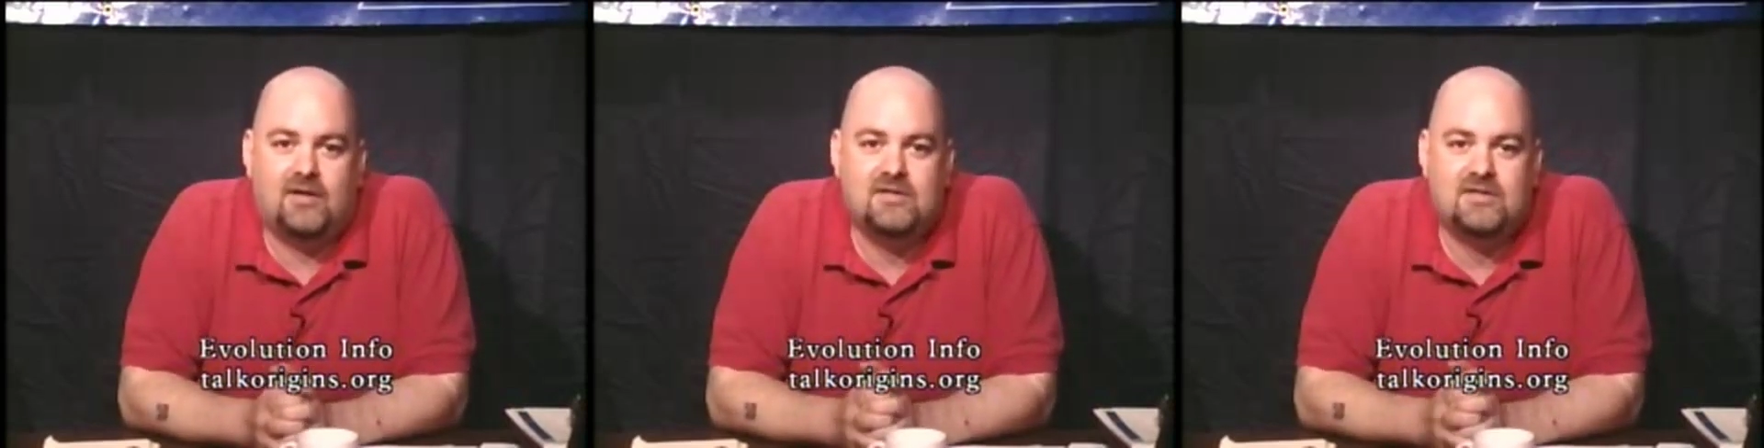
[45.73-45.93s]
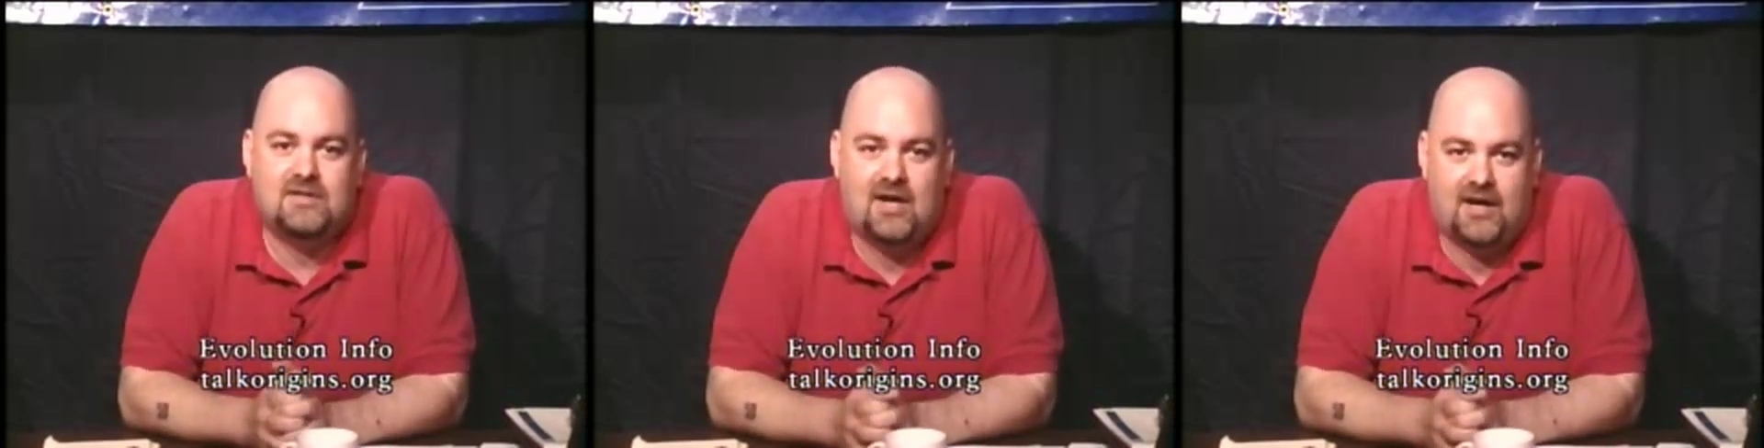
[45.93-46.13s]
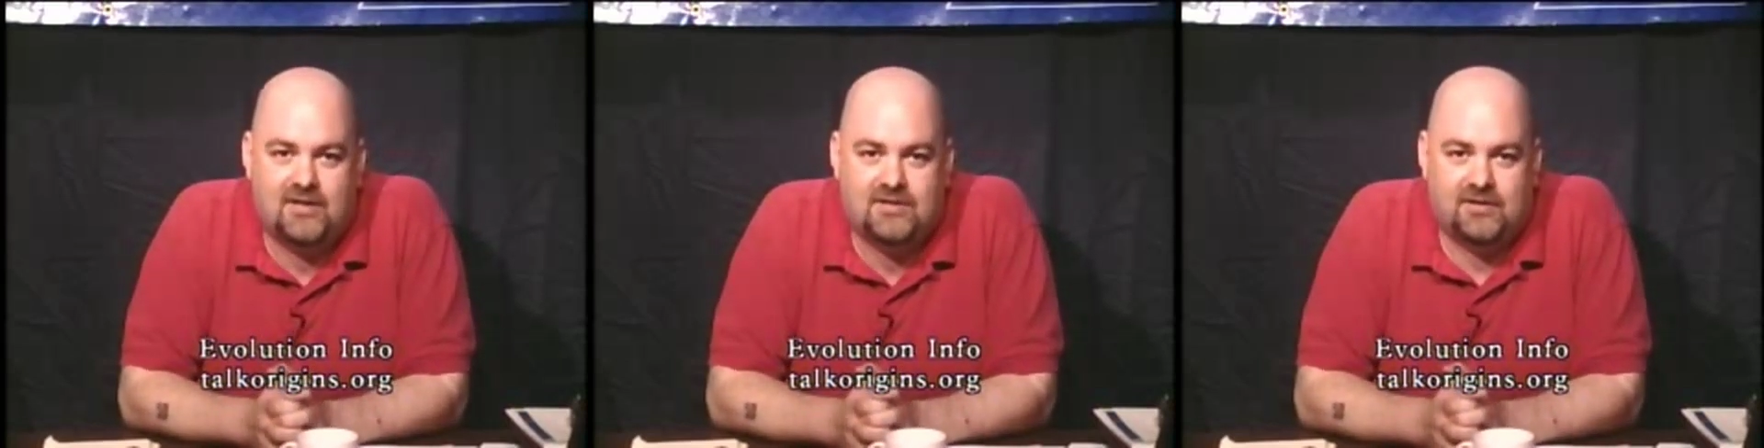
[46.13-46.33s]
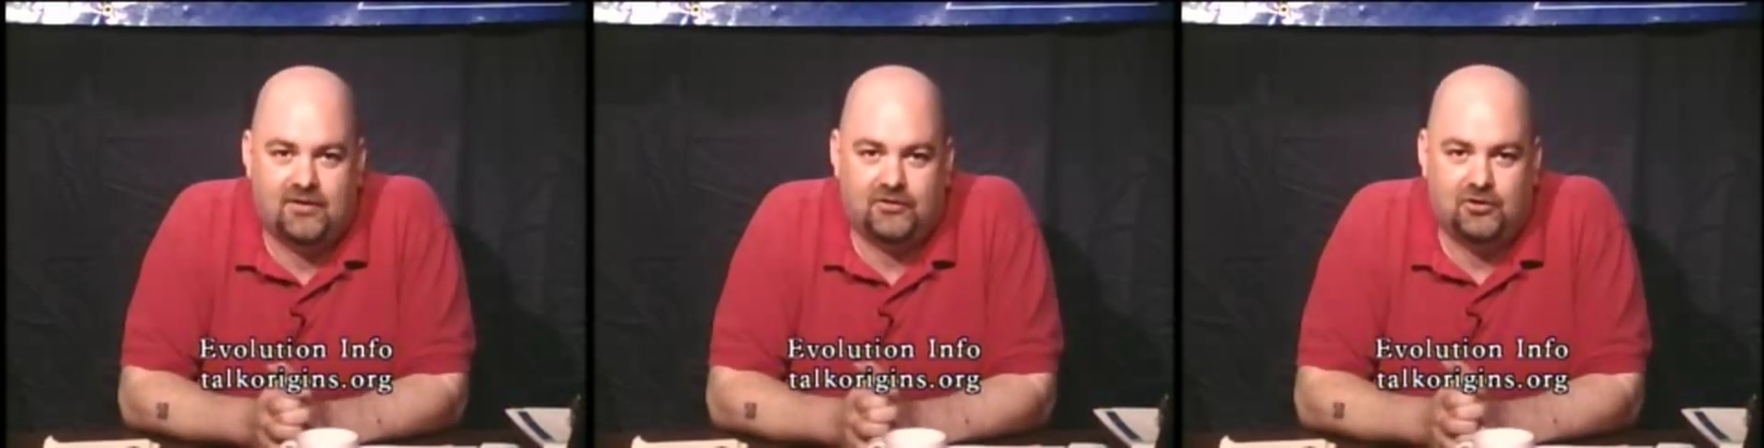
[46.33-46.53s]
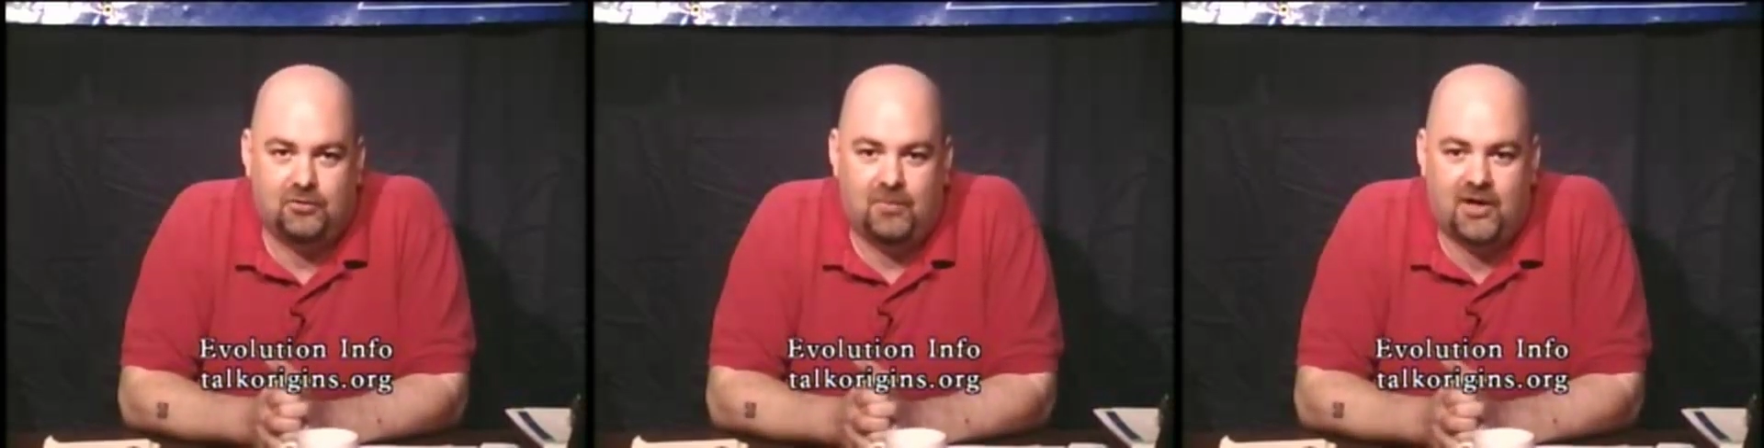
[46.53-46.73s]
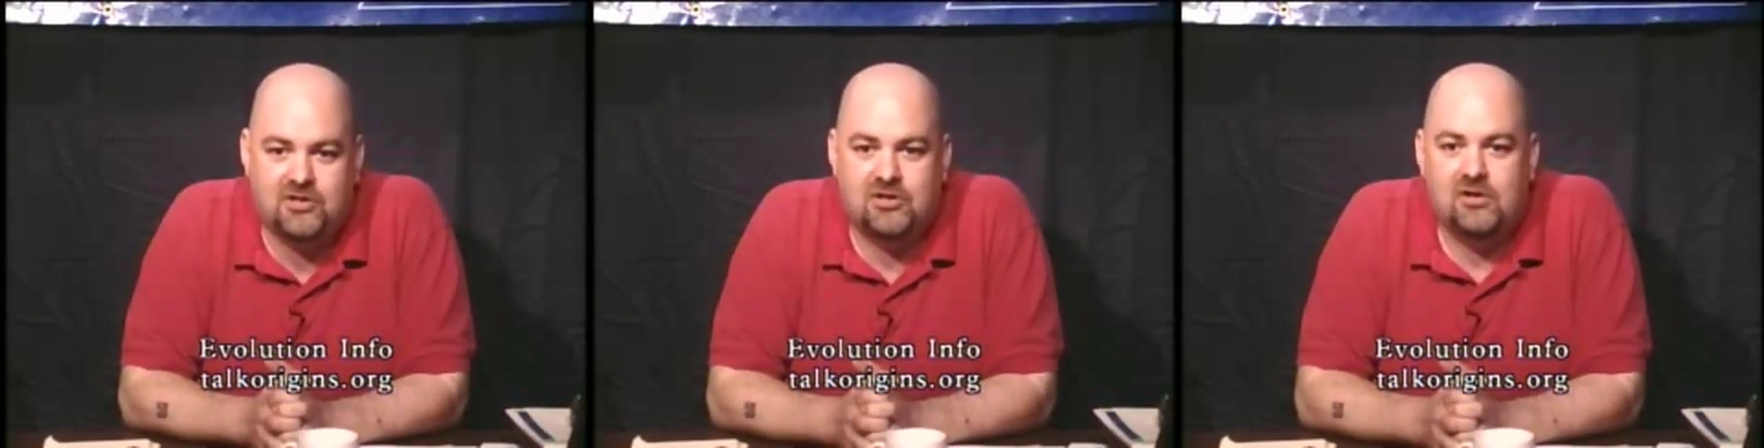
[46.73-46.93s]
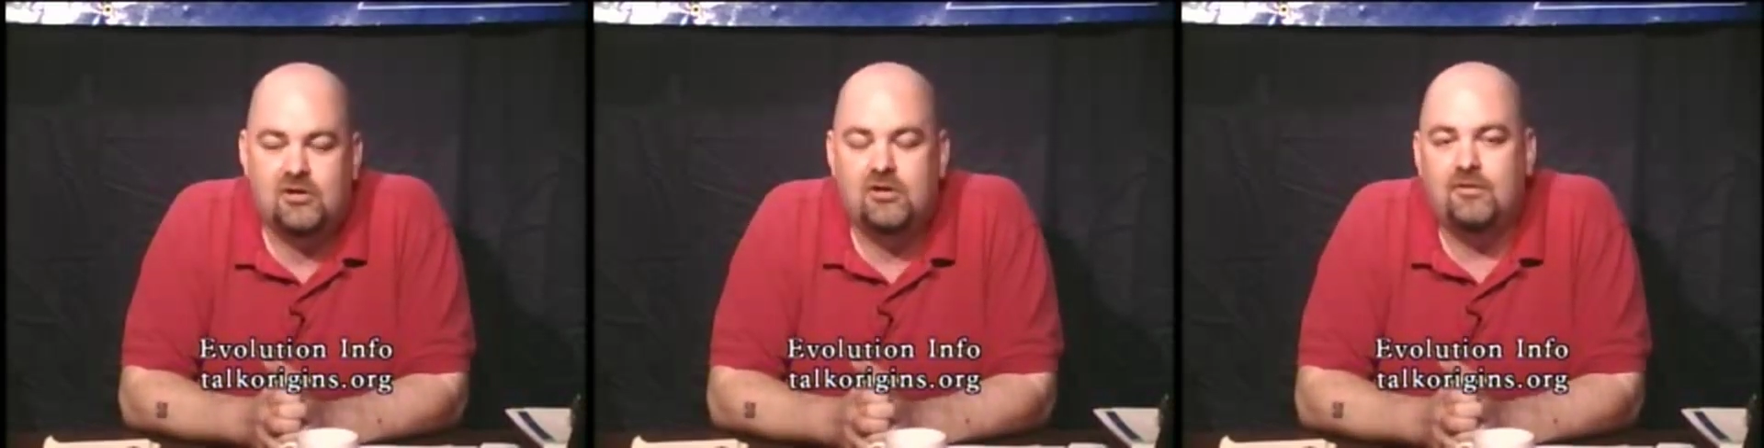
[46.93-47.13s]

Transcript: on science a little too much,